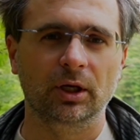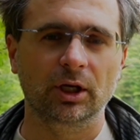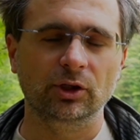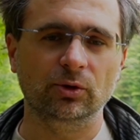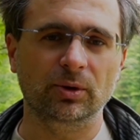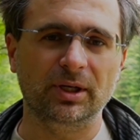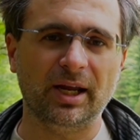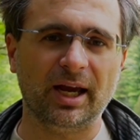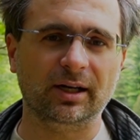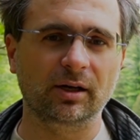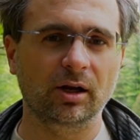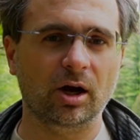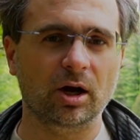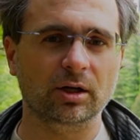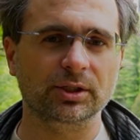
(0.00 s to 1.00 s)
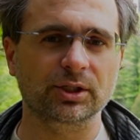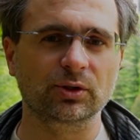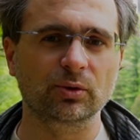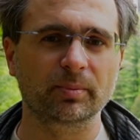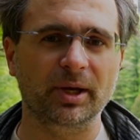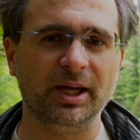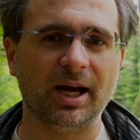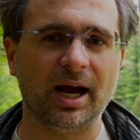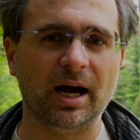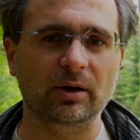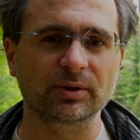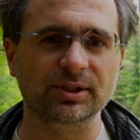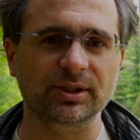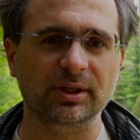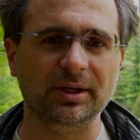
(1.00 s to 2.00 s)
to enact laws to make
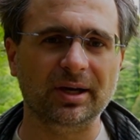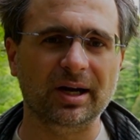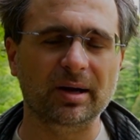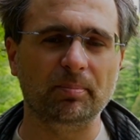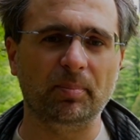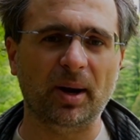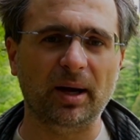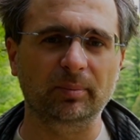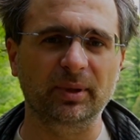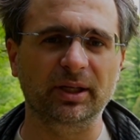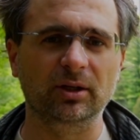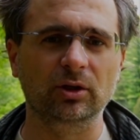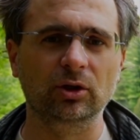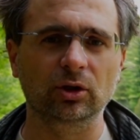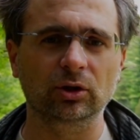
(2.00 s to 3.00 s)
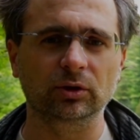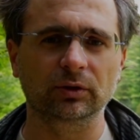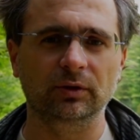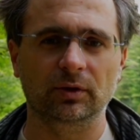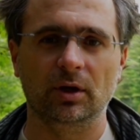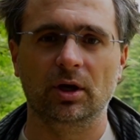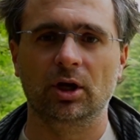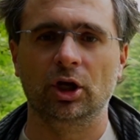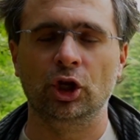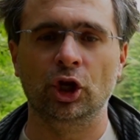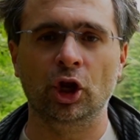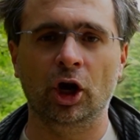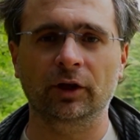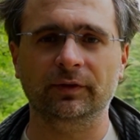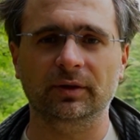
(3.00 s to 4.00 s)
housing a public good,
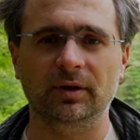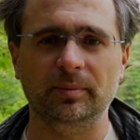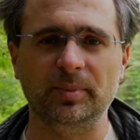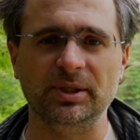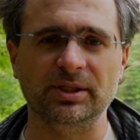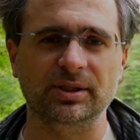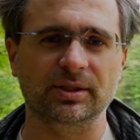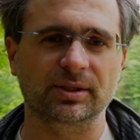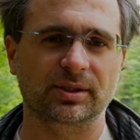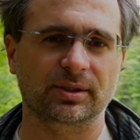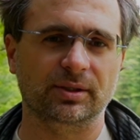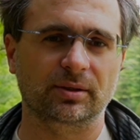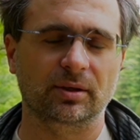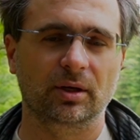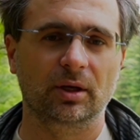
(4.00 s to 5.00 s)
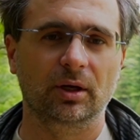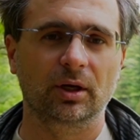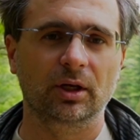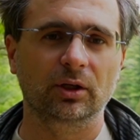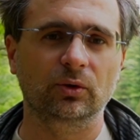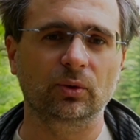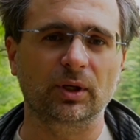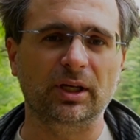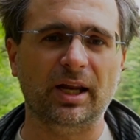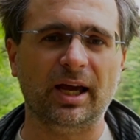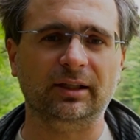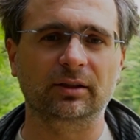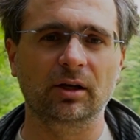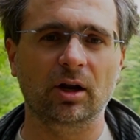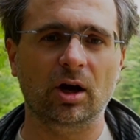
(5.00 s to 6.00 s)
not a business, to
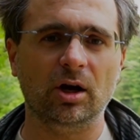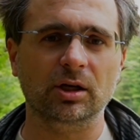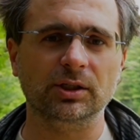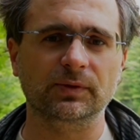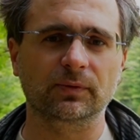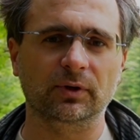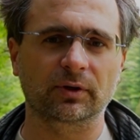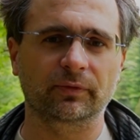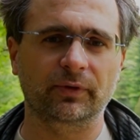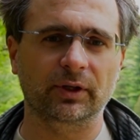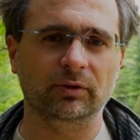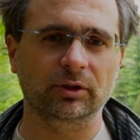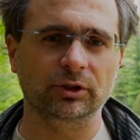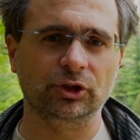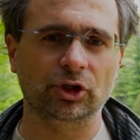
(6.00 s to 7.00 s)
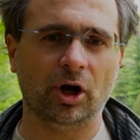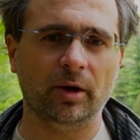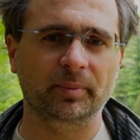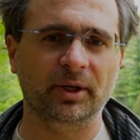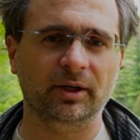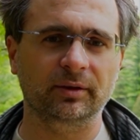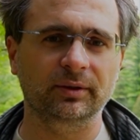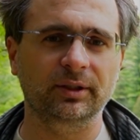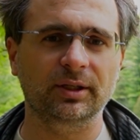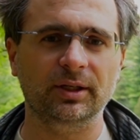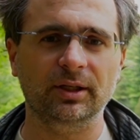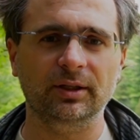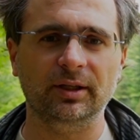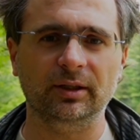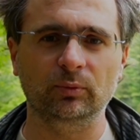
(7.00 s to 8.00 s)
enact laws for a federal job
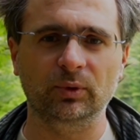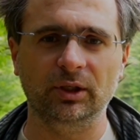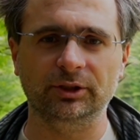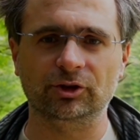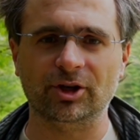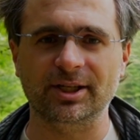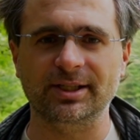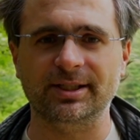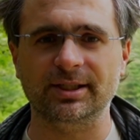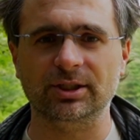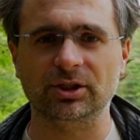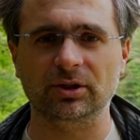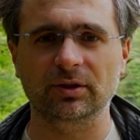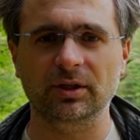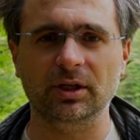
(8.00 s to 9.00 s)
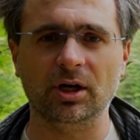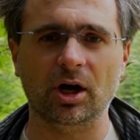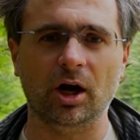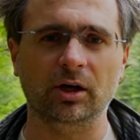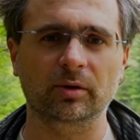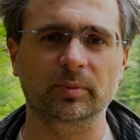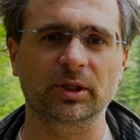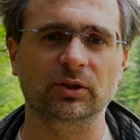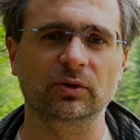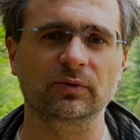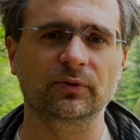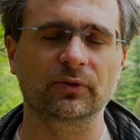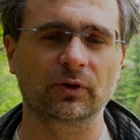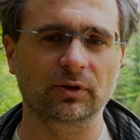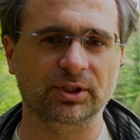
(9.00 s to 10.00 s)
guarantee that will transition the economy to
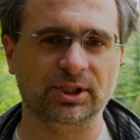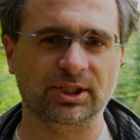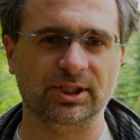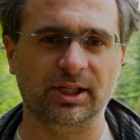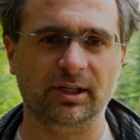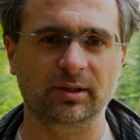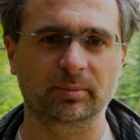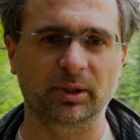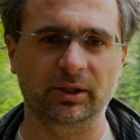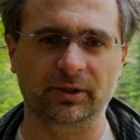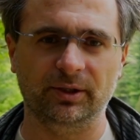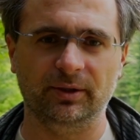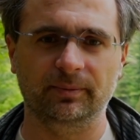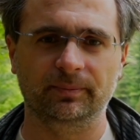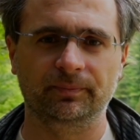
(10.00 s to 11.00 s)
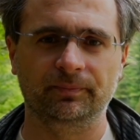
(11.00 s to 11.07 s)
full sustainability,